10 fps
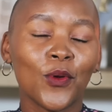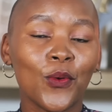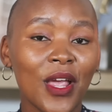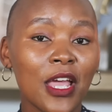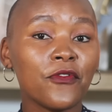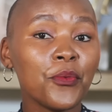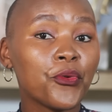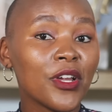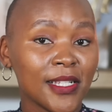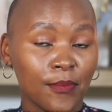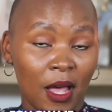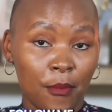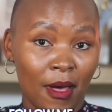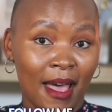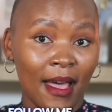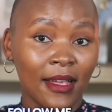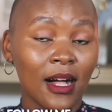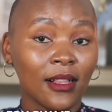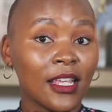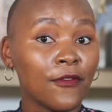Whoever brings my bag,
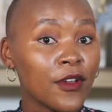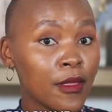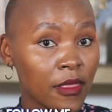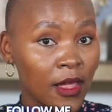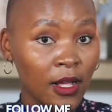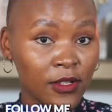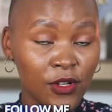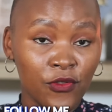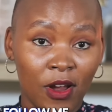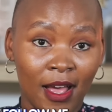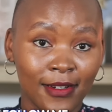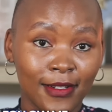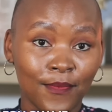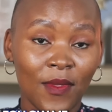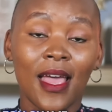I'll give you 1,000 rand.